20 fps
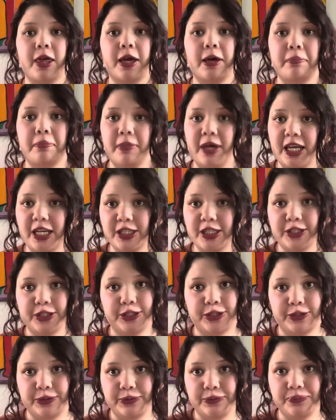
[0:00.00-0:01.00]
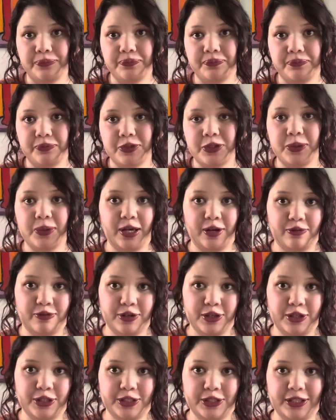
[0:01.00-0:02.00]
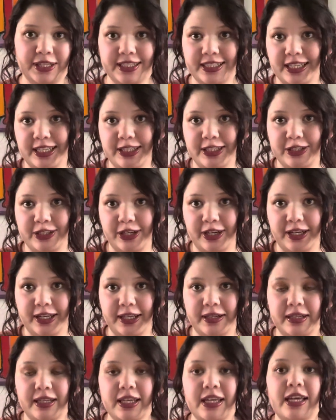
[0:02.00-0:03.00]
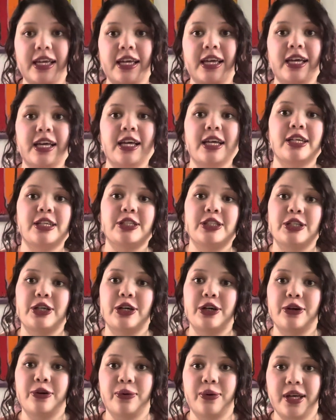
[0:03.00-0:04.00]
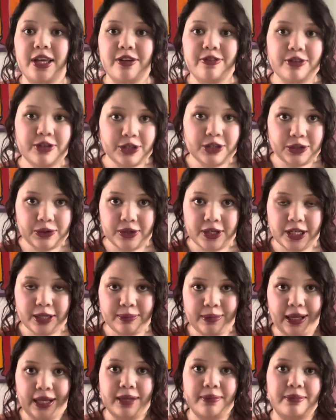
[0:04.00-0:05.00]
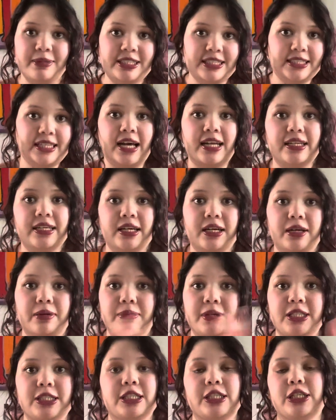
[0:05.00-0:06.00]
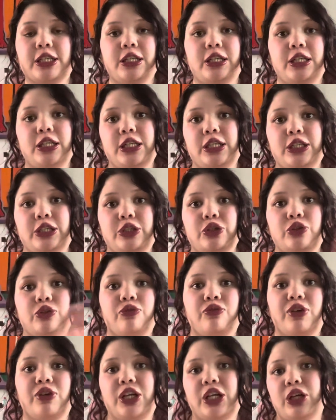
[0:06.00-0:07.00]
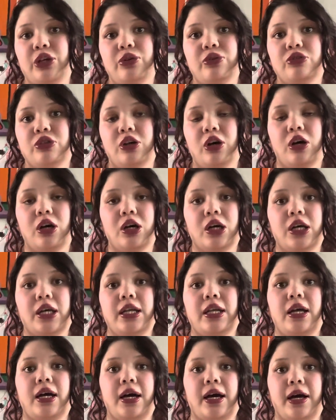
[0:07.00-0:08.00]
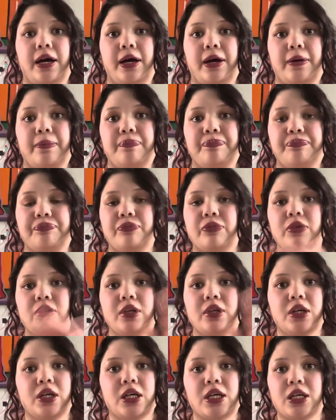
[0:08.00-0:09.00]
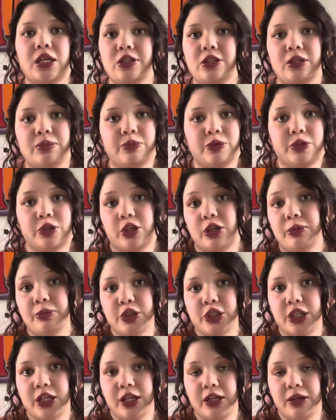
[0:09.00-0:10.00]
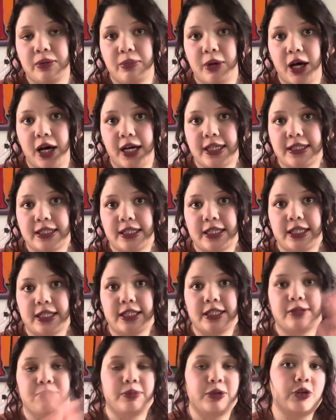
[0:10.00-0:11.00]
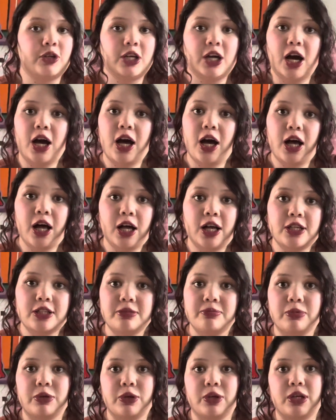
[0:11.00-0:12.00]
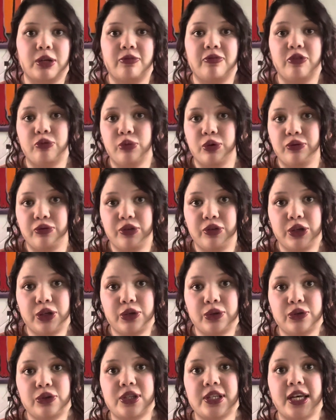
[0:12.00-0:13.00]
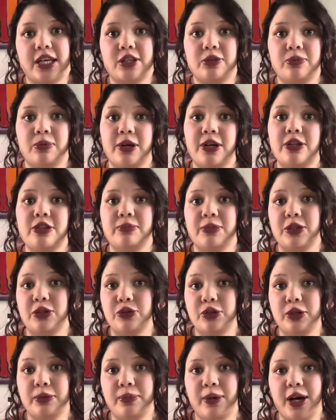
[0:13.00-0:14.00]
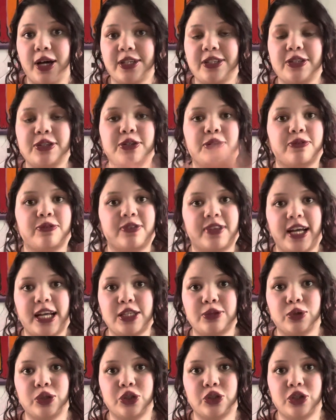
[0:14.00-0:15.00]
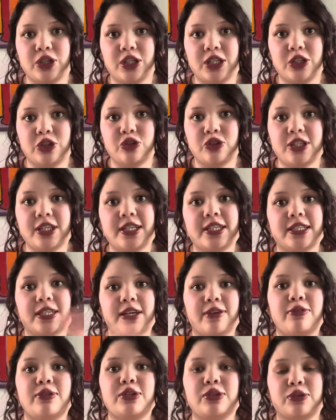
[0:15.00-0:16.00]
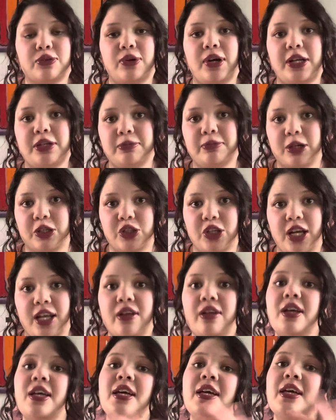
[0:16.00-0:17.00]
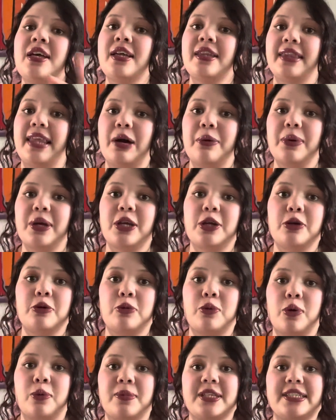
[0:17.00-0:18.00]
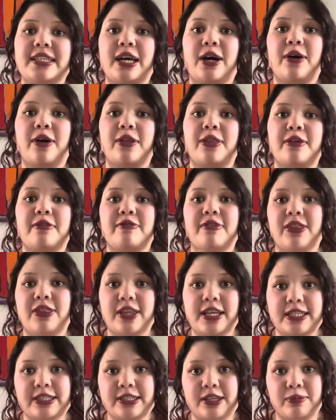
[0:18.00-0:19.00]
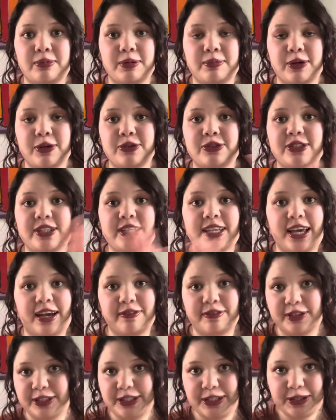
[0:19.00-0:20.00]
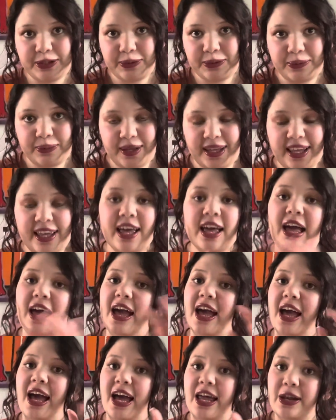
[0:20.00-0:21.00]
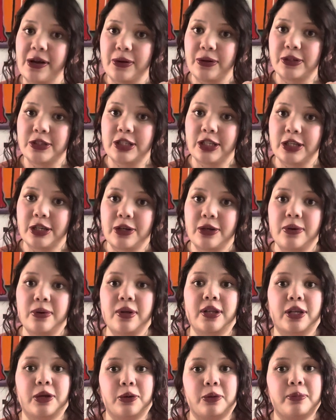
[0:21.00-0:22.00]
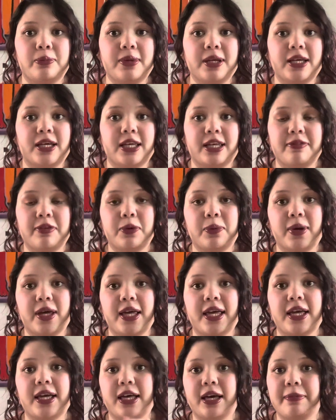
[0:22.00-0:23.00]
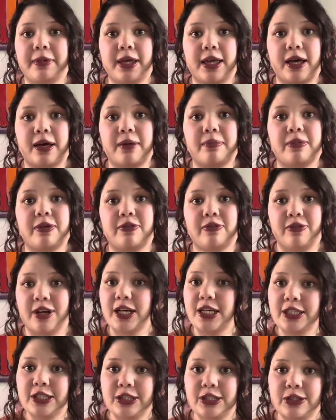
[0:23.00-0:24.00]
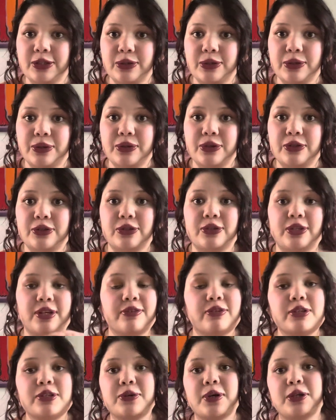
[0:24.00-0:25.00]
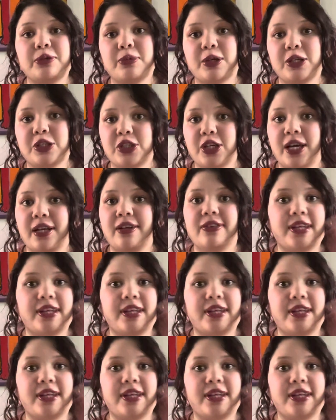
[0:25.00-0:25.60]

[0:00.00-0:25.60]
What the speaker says: May, June. So without further ado, let's get started. So if you're new here, my name is Sadia. I basically do videos on subscription unboxings, beauty hauls, beauty reviews, as well as mystery boxes. So if that's what you're interested in, definitely subscribe to my channel. That way you won't miss out on the fun things I'll be posting every single week. And also there will be a giveaway coming up very soon. So definitely subscribe to my channel.